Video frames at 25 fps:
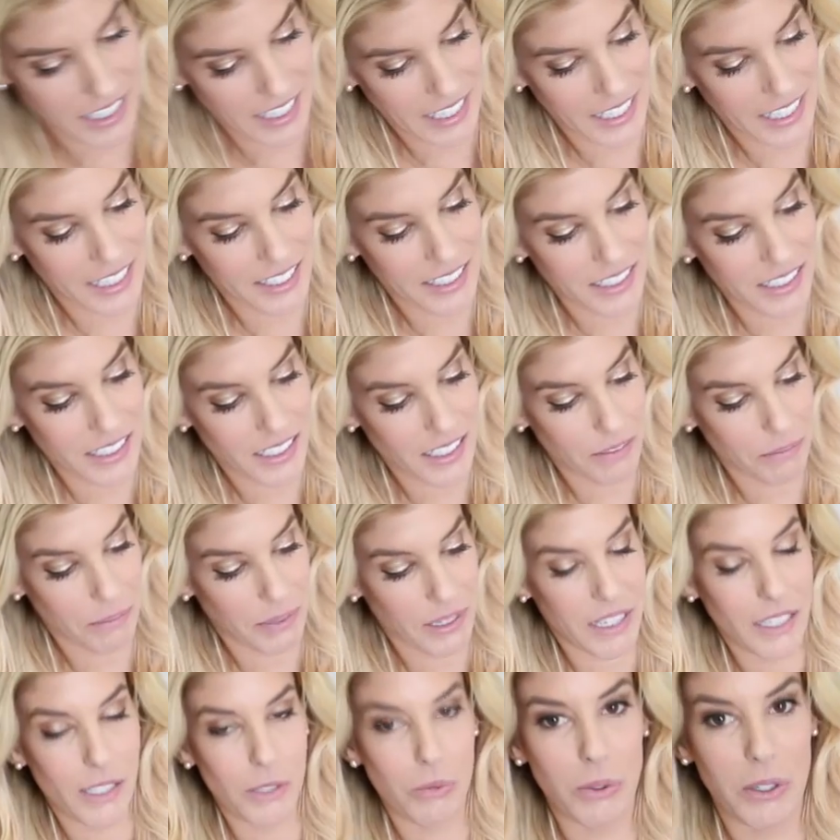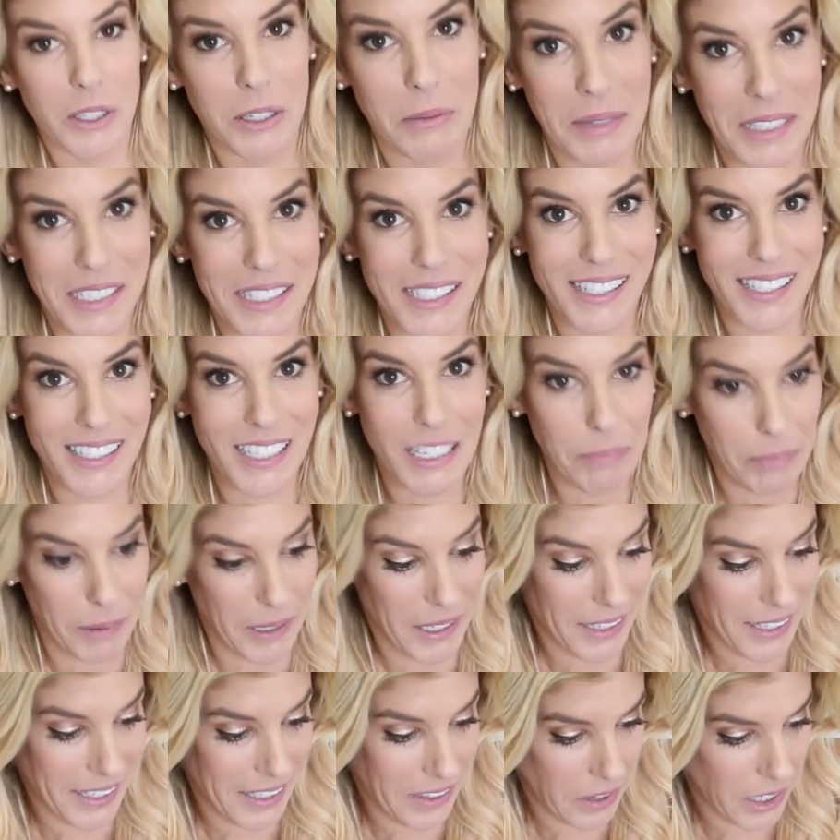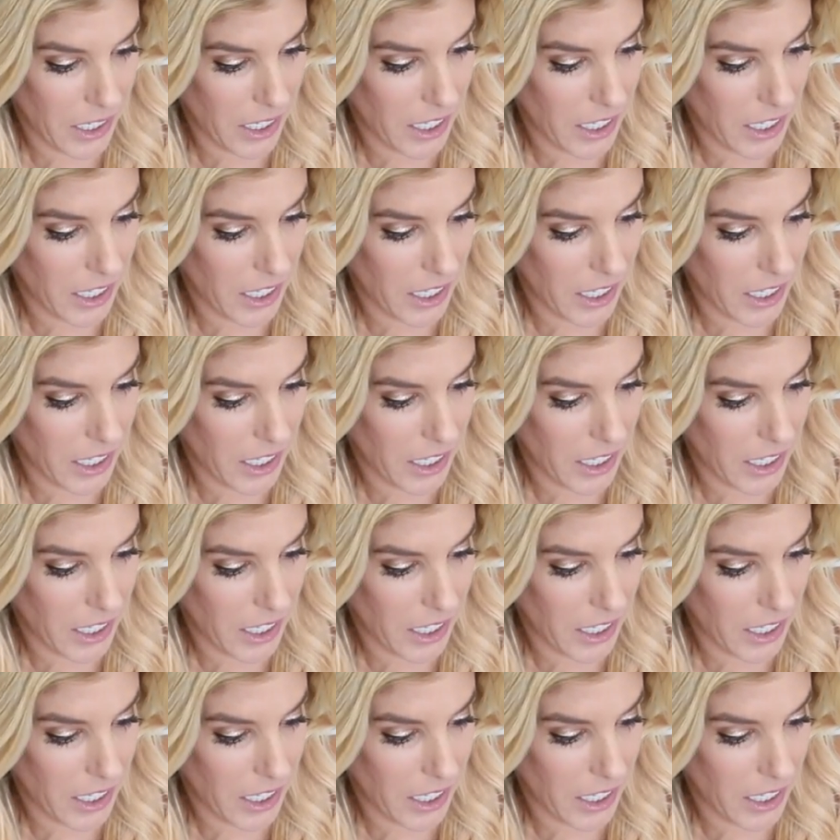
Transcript: and because we're gonna be sleeping in